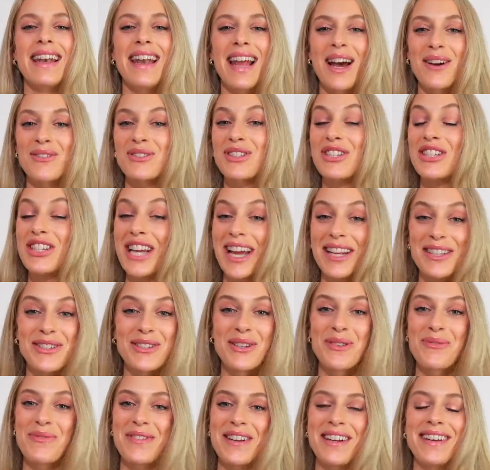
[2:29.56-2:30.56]
Now
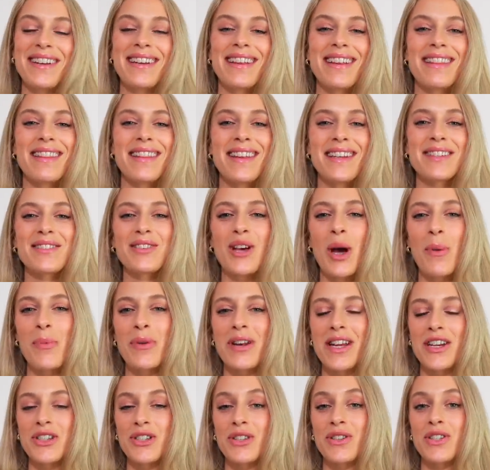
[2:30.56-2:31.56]
gentlemen, this
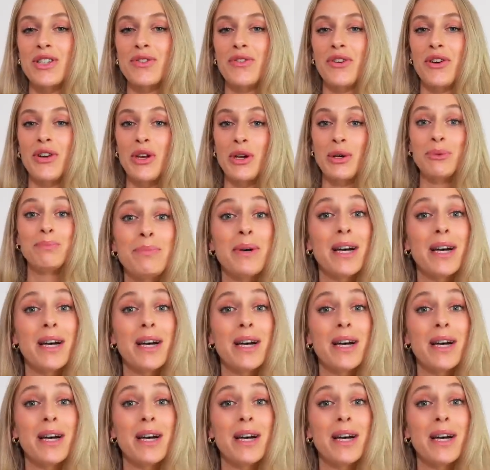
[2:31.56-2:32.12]
combination is for you,